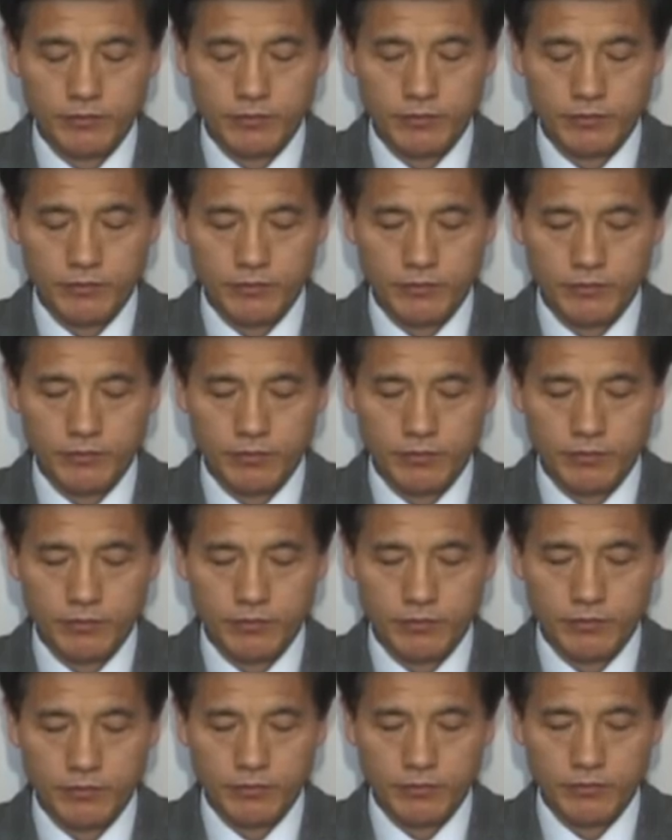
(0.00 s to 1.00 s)
church
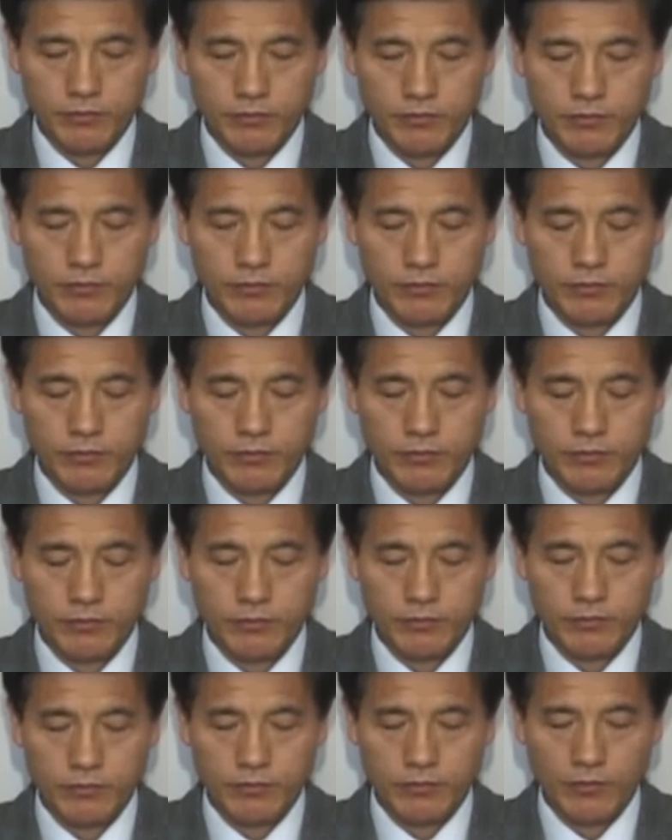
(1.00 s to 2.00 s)
there are many
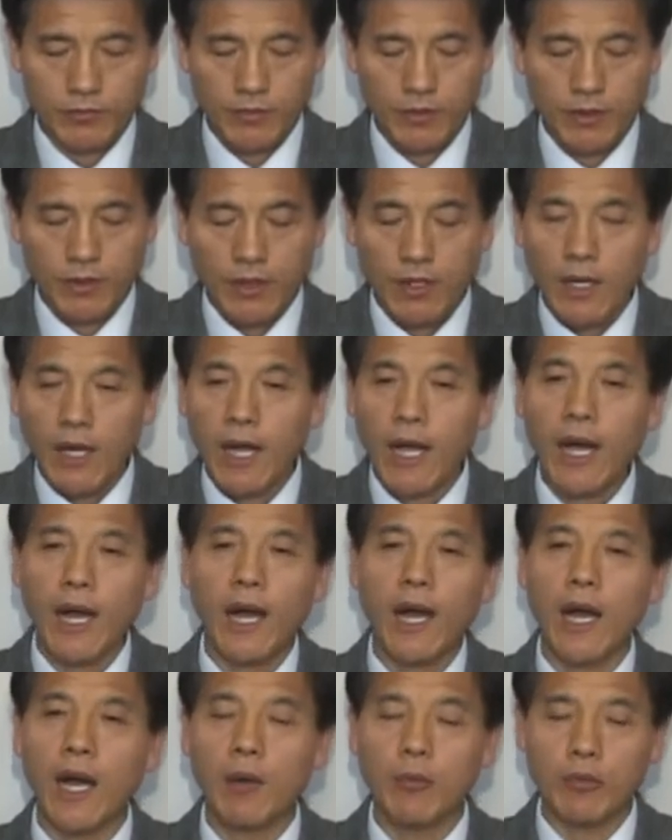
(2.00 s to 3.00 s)
people
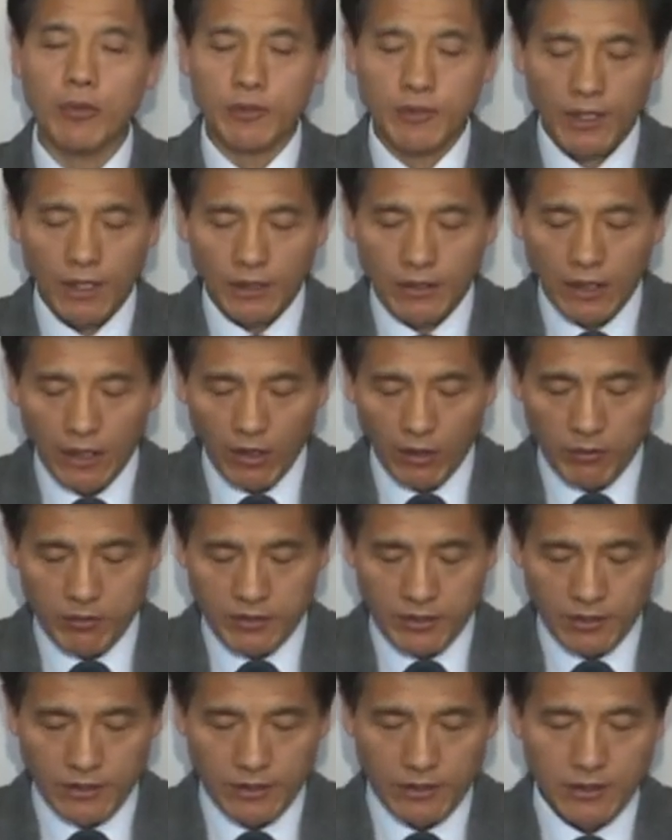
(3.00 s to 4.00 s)
whose faith
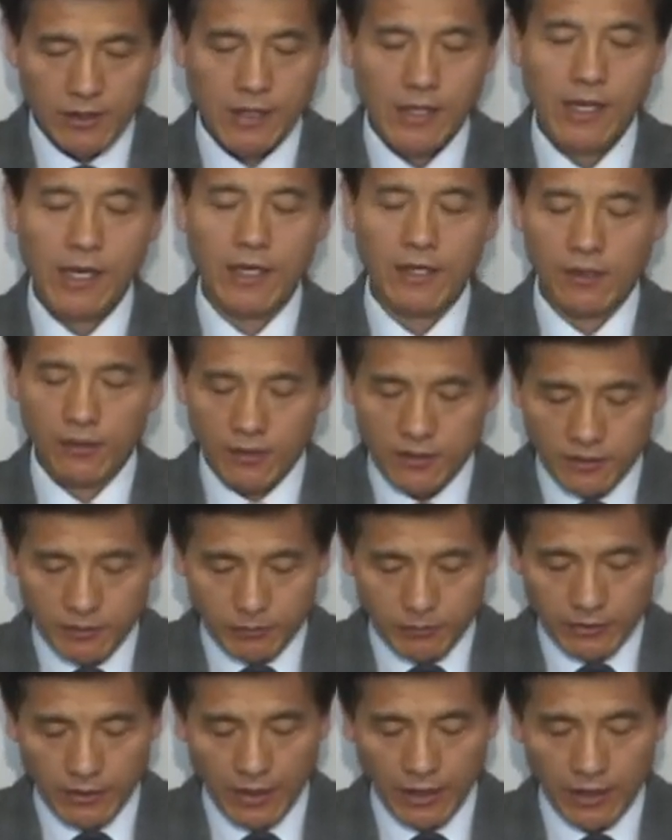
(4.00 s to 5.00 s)
have been
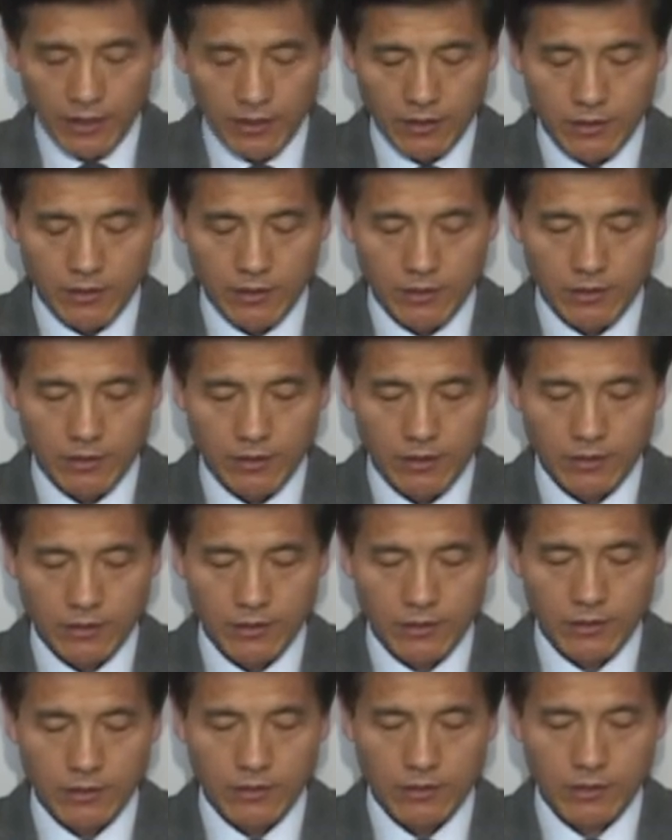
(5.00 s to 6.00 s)
tested.
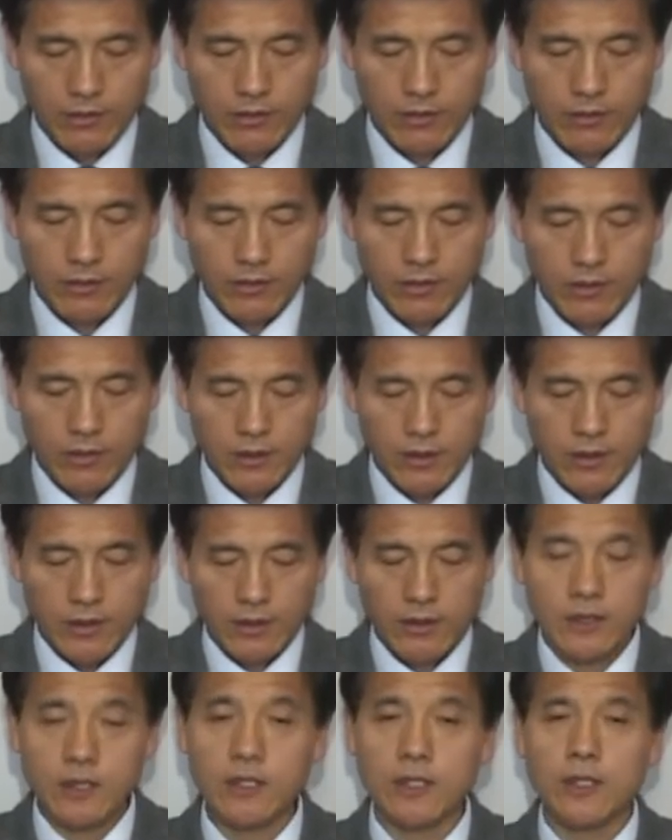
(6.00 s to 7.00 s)

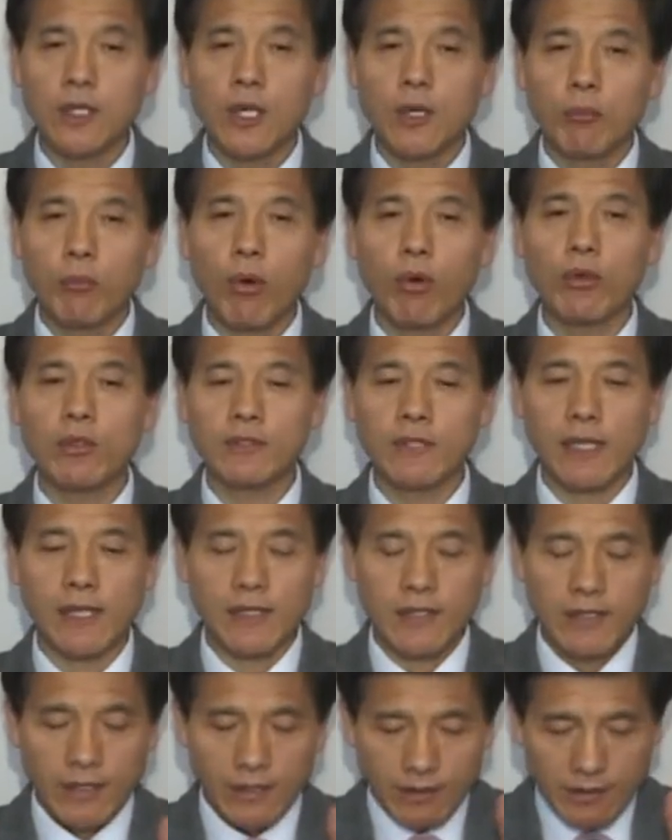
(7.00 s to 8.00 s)
Why are
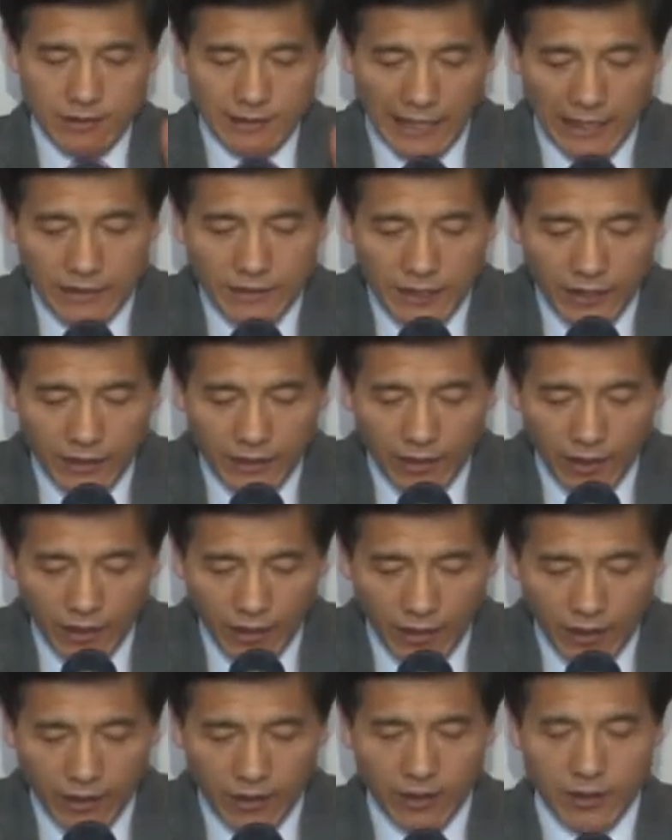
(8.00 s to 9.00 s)
believers
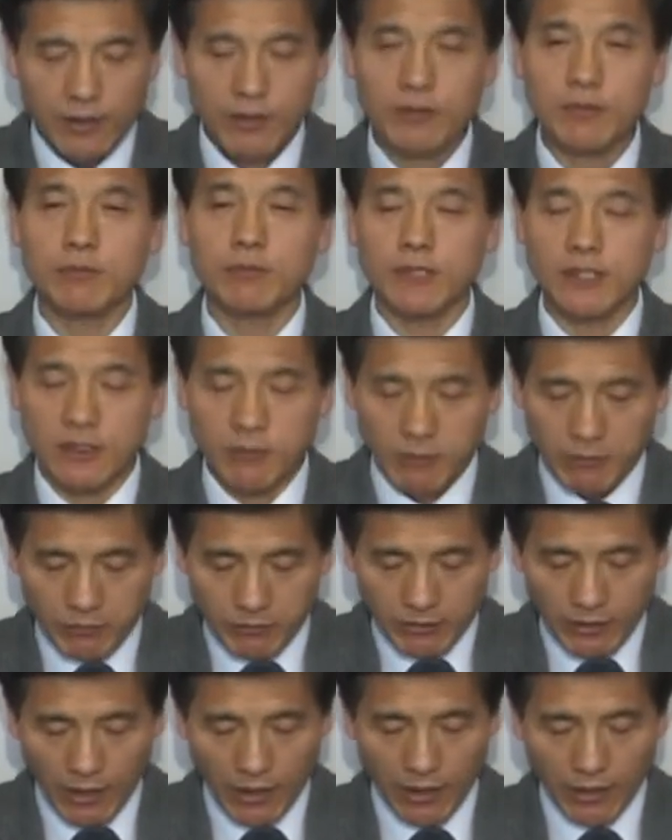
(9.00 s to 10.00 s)
tested
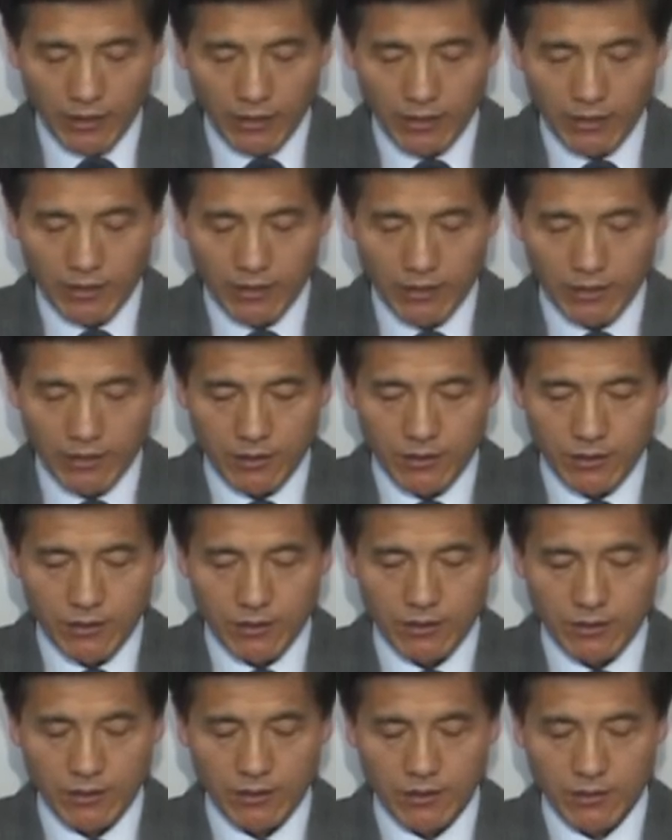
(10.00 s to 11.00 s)
while
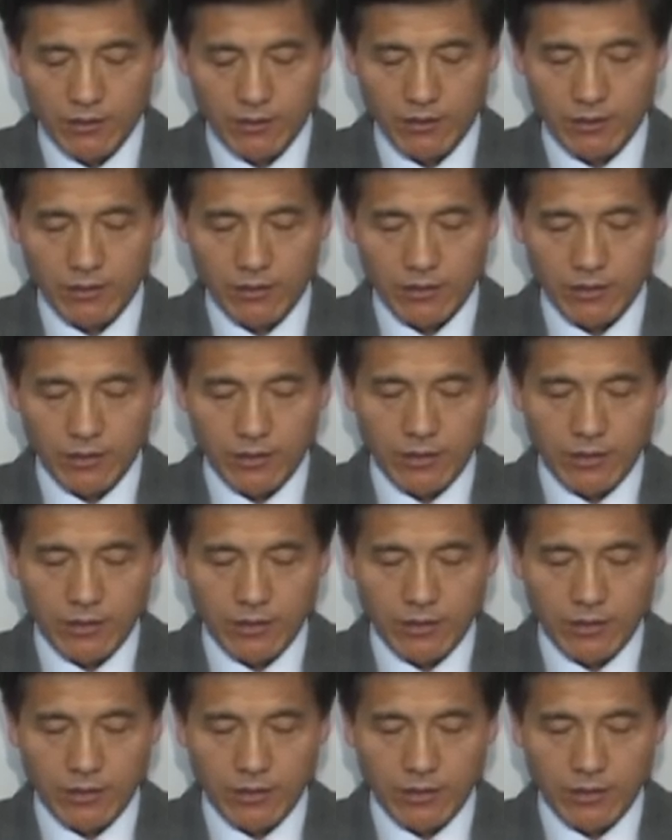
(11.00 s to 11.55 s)
serving God?